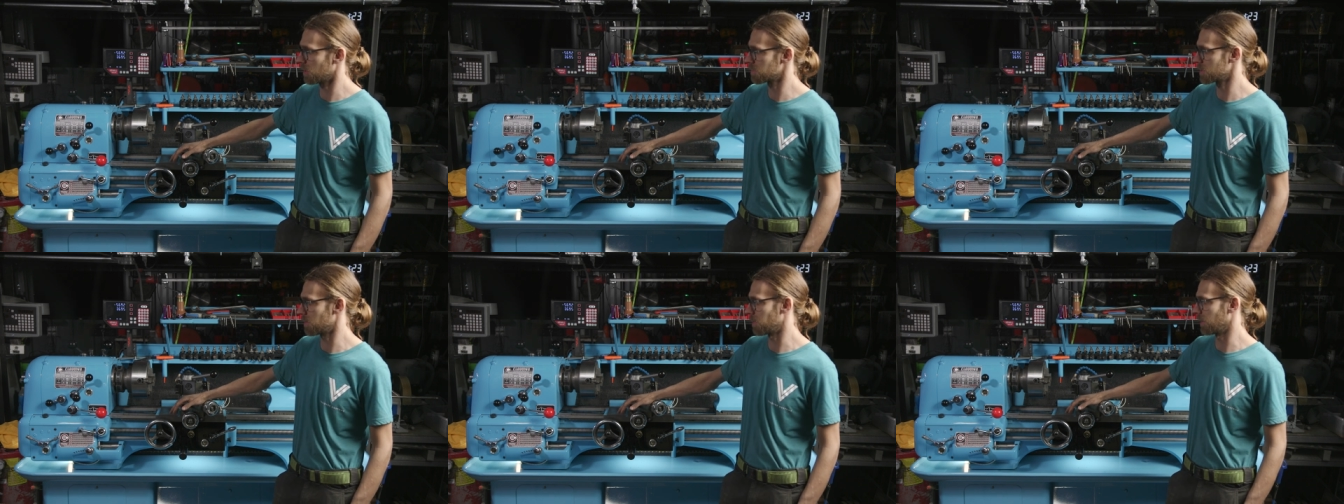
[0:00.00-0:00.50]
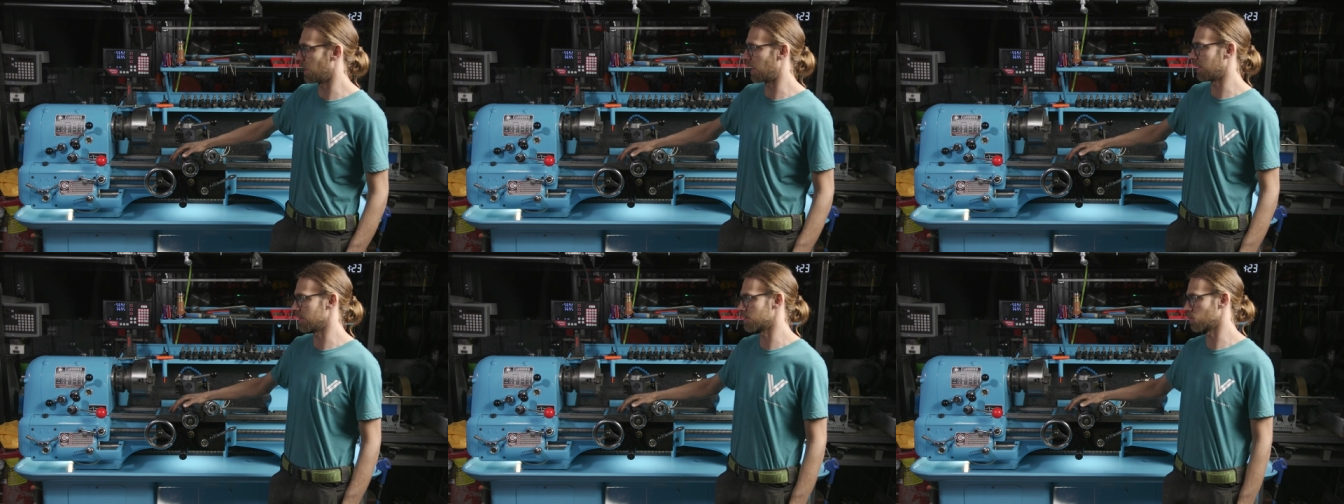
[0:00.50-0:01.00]
comes up a
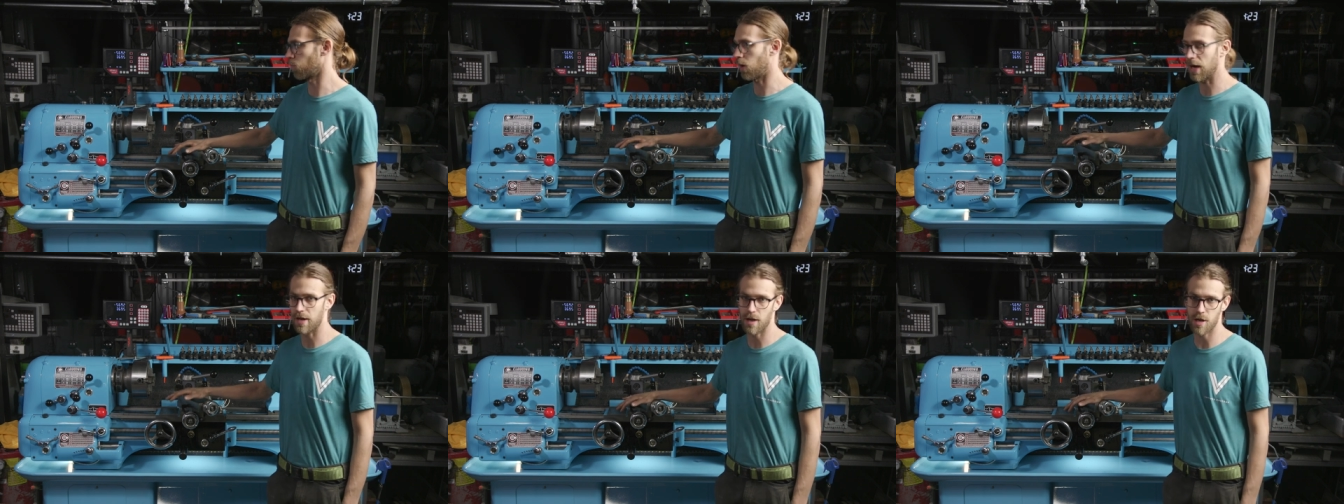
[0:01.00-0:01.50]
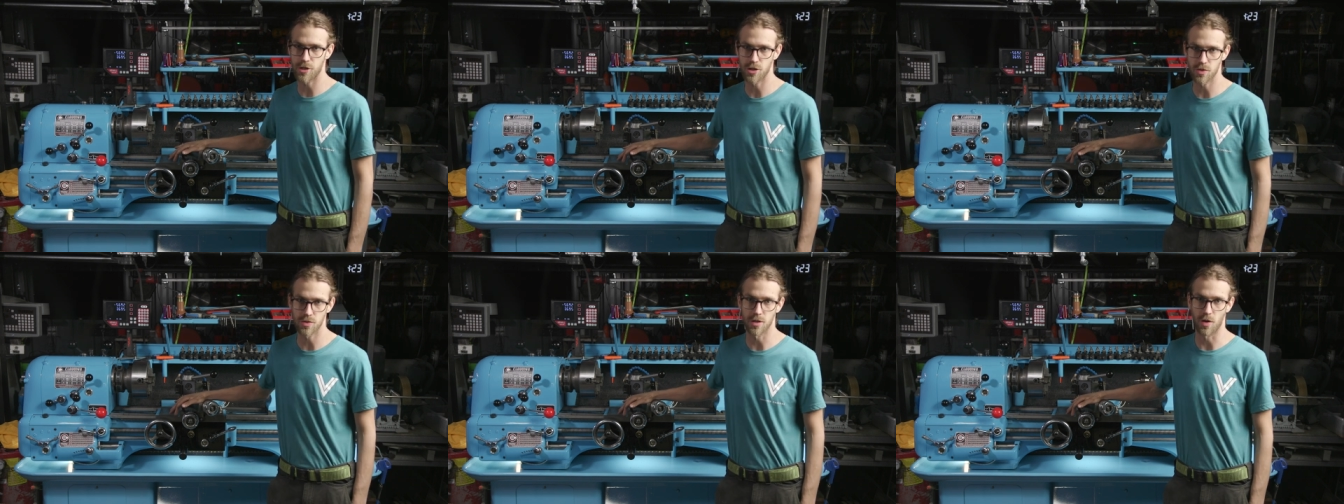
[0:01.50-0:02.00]
lot is why did I
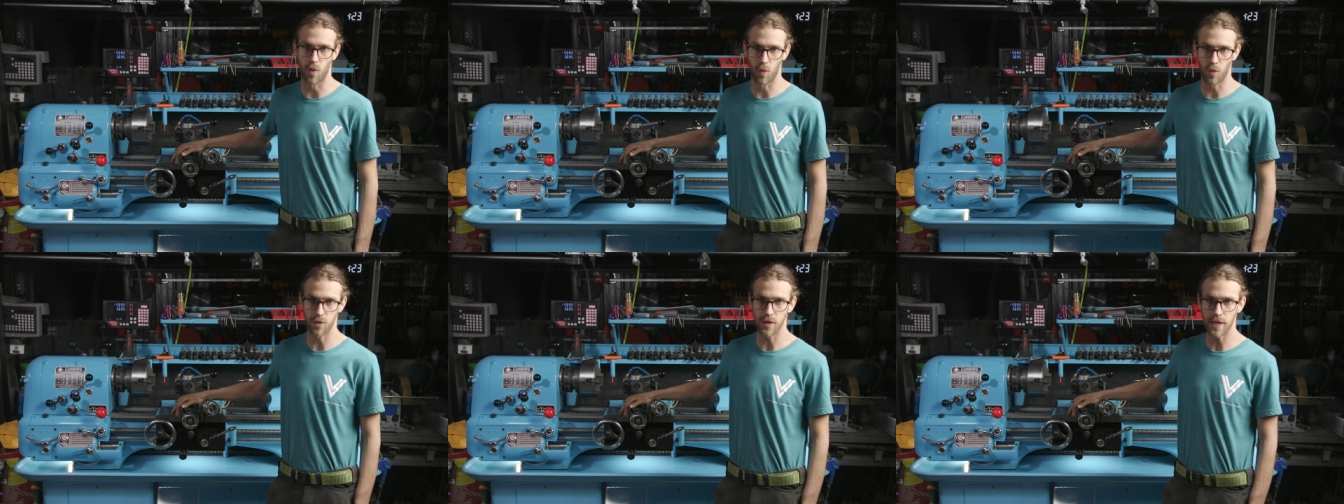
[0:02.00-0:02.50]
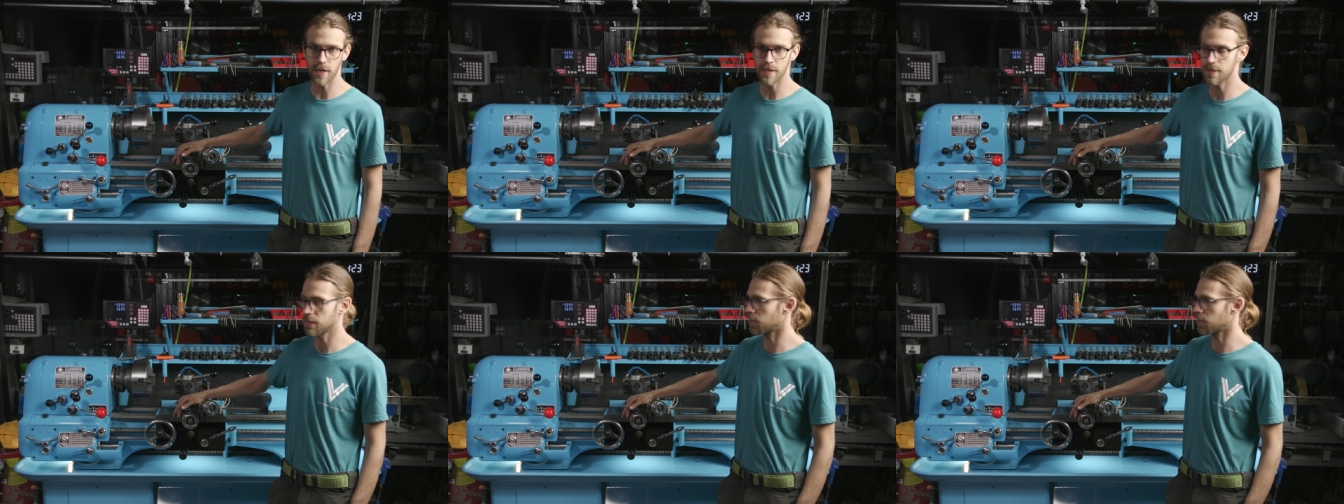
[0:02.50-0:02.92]
choose an old lathe